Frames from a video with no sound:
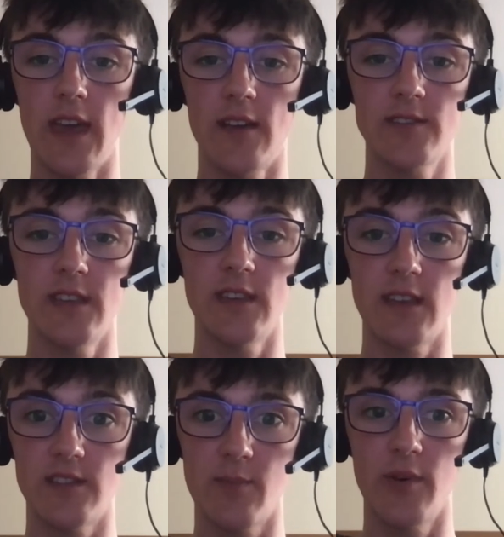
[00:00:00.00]
UKLC
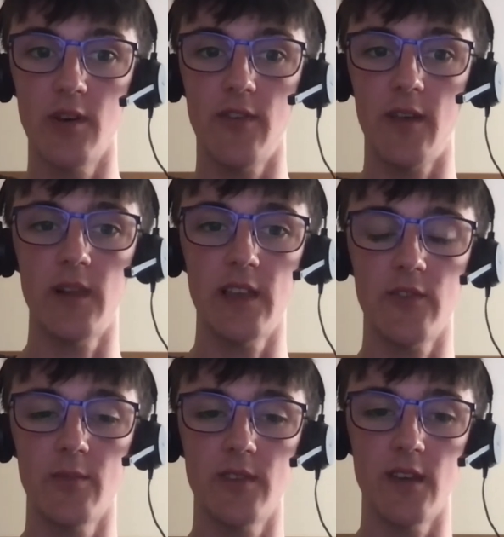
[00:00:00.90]
is the perfect place
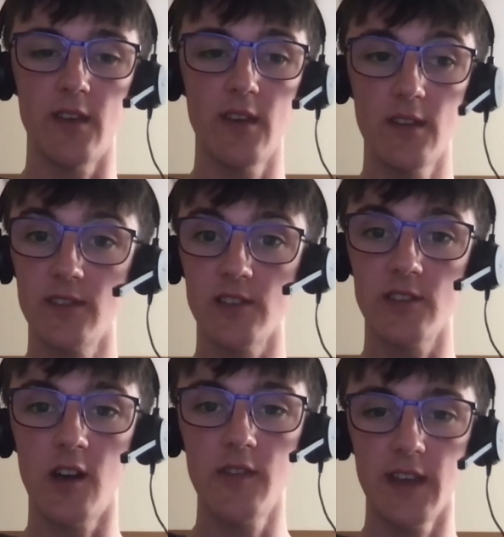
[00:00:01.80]
for him to
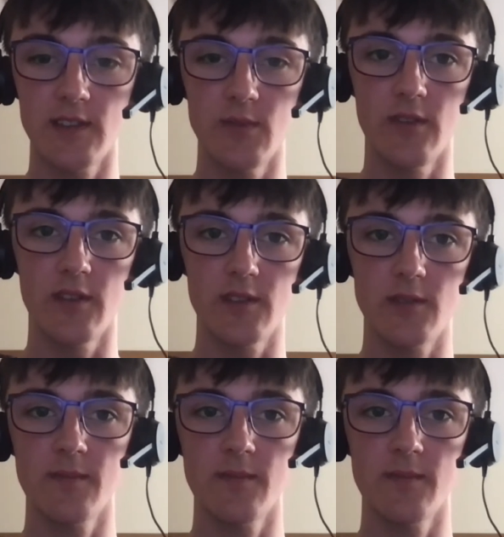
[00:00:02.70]
start that experience?